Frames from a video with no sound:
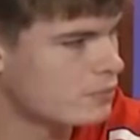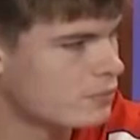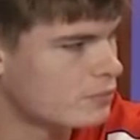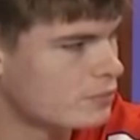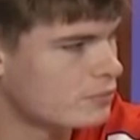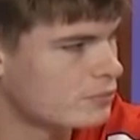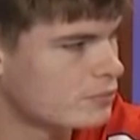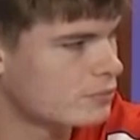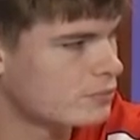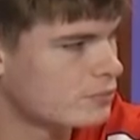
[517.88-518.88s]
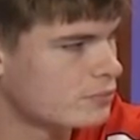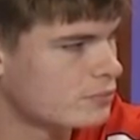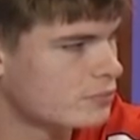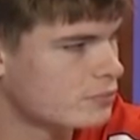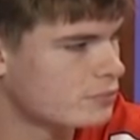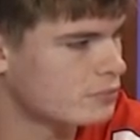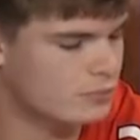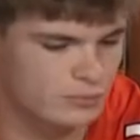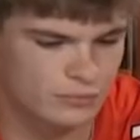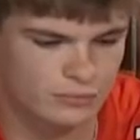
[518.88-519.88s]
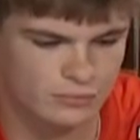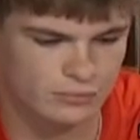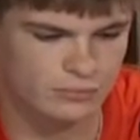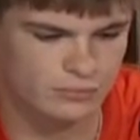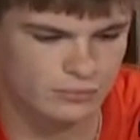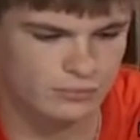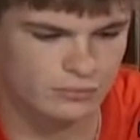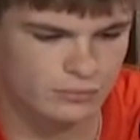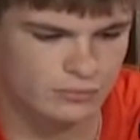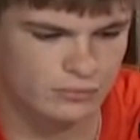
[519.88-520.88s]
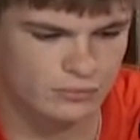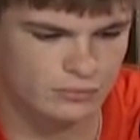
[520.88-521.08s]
(silent)